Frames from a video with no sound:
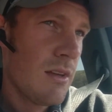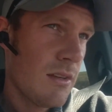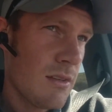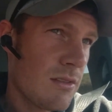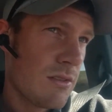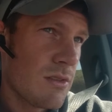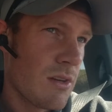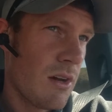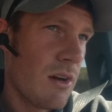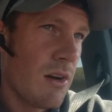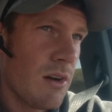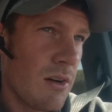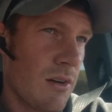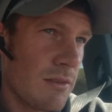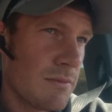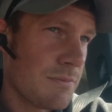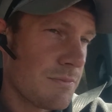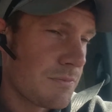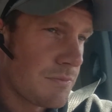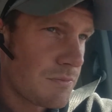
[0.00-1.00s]
So
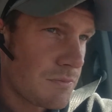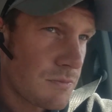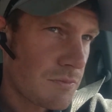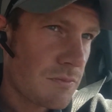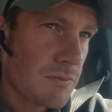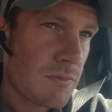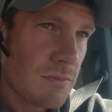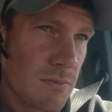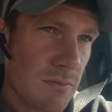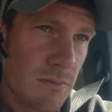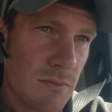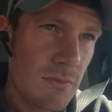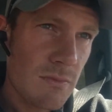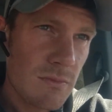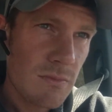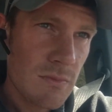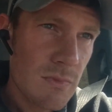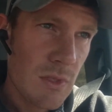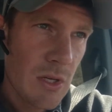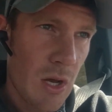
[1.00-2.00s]

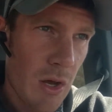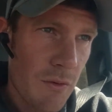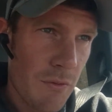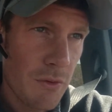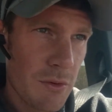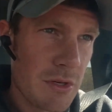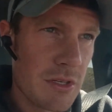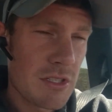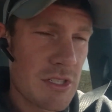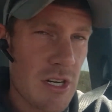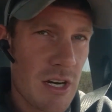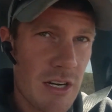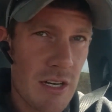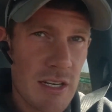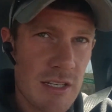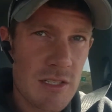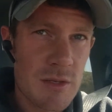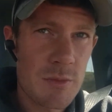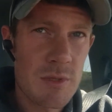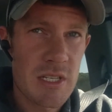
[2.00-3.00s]
hopefully we can start
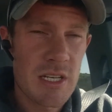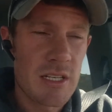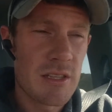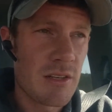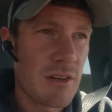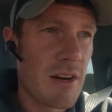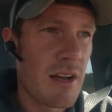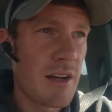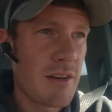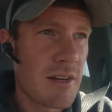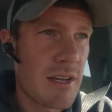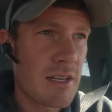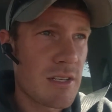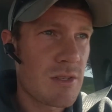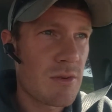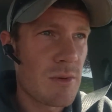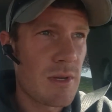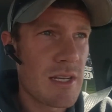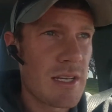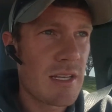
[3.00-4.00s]
getting some seed in the ground
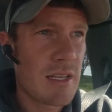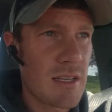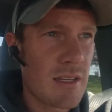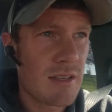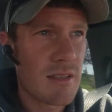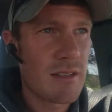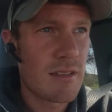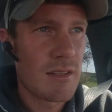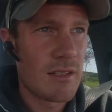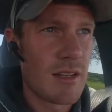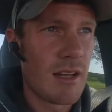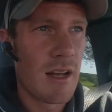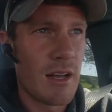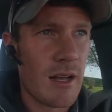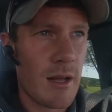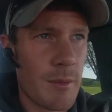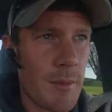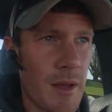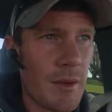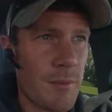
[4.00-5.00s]
next week.
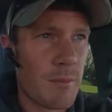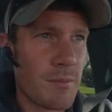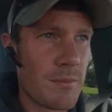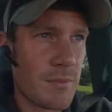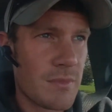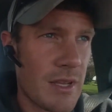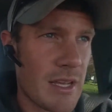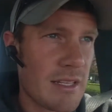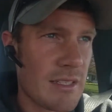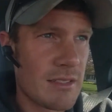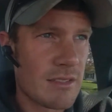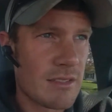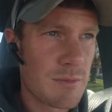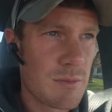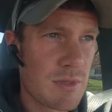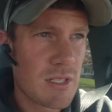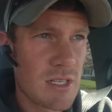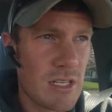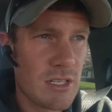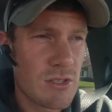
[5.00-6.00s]
I'm getting
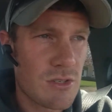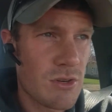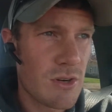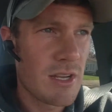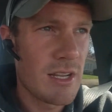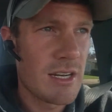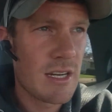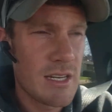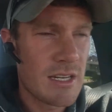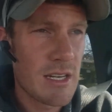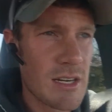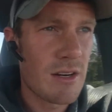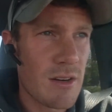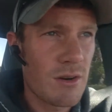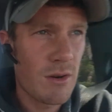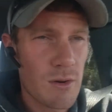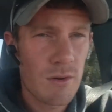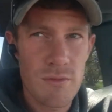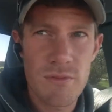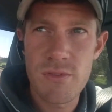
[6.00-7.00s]
seed treated here
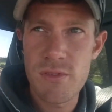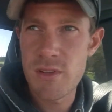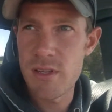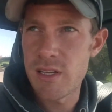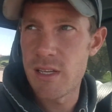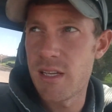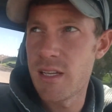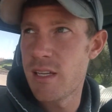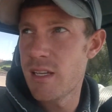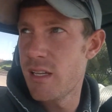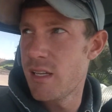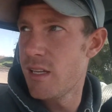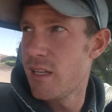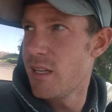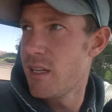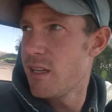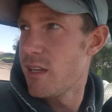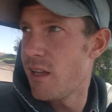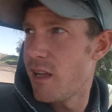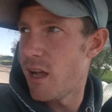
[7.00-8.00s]
hopefully
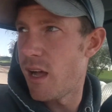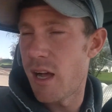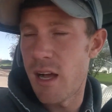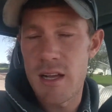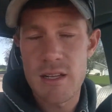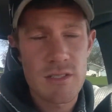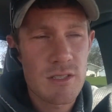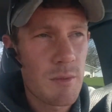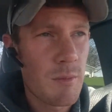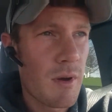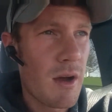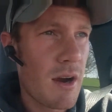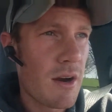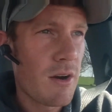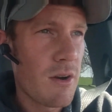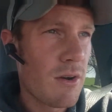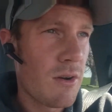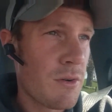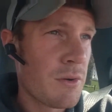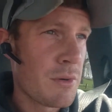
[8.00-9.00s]

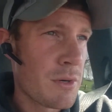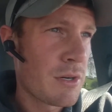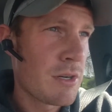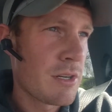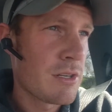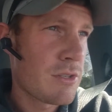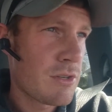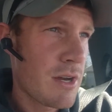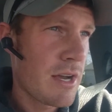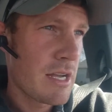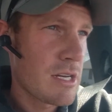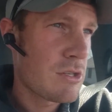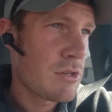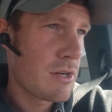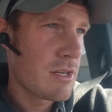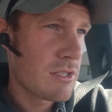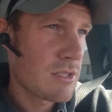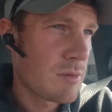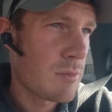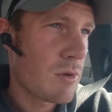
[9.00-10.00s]
tomorrow. We're going to try
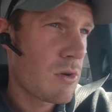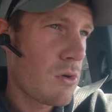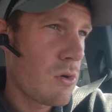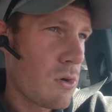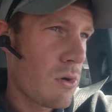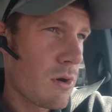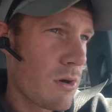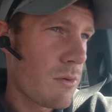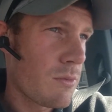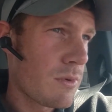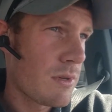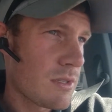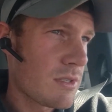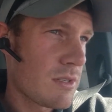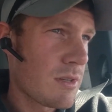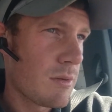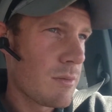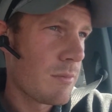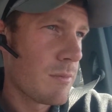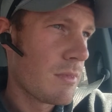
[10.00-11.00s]
treating some corn with
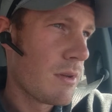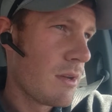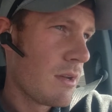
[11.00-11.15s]
some